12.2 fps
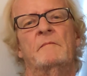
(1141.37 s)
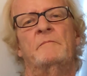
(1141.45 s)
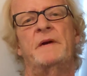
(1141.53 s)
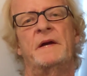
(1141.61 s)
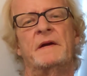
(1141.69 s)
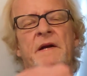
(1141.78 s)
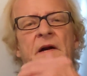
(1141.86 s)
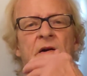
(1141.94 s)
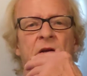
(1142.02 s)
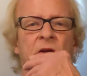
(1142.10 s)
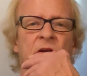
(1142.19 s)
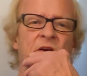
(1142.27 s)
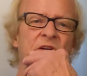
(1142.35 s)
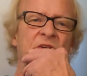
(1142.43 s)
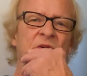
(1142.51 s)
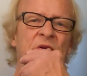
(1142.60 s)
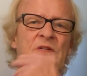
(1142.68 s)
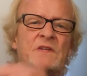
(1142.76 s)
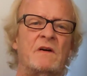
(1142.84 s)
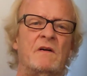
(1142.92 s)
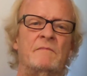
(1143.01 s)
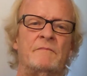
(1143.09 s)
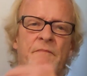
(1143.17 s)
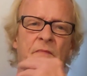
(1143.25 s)
big air conditioners
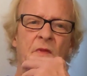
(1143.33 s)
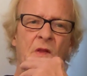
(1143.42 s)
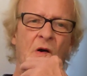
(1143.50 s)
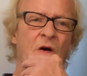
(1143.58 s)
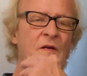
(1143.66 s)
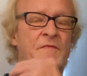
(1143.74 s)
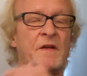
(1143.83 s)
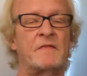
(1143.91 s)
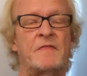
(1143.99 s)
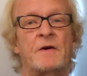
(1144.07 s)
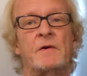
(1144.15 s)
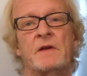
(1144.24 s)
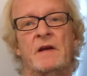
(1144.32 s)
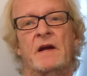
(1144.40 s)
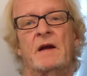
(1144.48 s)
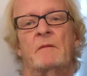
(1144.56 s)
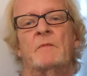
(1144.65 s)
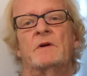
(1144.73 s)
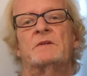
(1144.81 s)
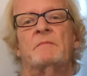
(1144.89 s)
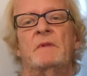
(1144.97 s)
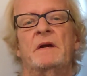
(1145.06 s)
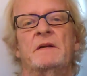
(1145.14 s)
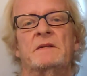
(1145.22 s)
off a 30 amp, which
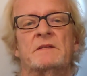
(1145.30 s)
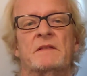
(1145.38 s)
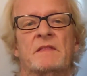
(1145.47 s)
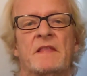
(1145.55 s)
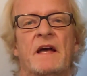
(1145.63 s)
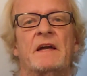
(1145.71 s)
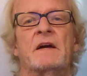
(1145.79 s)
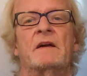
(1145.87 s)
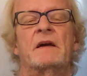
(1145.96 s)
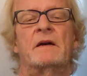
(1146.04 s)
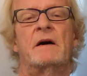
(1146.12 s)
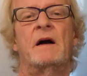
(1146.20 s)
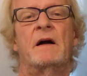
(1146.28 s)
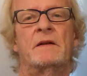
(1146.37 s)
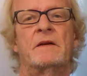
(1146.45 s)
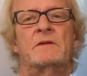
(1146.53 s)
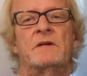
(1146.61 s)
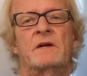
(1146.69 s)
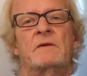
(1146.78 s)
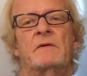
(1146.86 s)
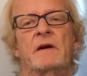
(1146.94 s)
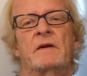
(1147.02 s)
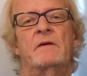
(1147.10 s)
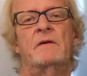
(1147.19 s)
means they can get a Honda
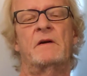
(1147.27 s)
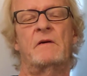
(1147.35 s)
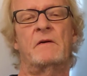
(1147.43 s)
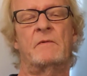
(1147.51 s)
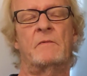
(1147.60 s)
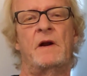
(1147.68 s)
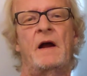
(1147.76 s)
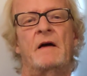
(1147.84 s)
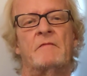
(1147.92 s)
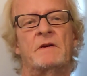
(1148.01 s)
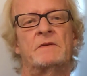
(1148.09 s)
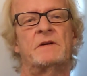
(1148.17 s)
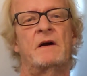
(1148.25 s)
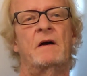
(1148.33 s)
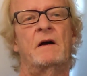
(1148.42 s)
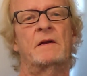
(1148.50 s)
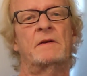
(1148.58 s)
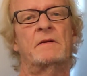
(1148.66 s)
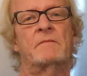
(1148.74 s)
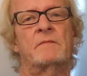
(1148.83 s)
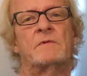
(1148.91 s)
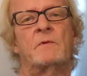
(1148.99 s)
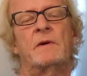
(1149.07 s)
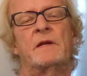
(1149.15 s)
generator or have a Honda
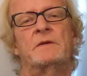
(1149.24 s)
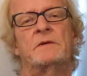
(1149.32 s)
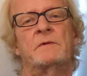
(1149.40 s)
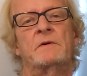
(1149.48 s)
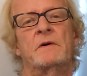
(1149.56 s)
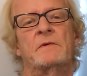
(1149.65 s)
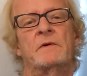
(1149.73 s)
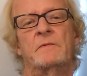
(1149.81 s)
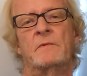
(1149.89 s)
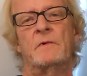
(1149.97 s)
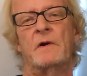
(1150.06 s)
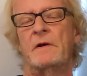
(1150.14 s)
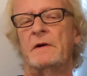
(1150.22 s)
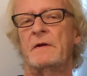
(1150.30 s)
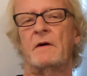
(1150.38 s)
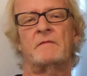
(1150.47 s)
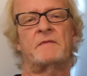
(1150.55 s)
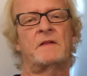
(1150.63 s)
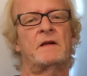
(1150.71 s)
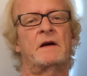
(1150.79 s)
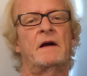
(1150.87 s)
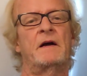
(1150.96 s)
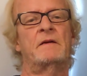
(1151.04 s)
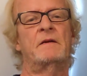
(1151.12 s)
2200 and run it off of
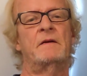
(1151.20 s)
that.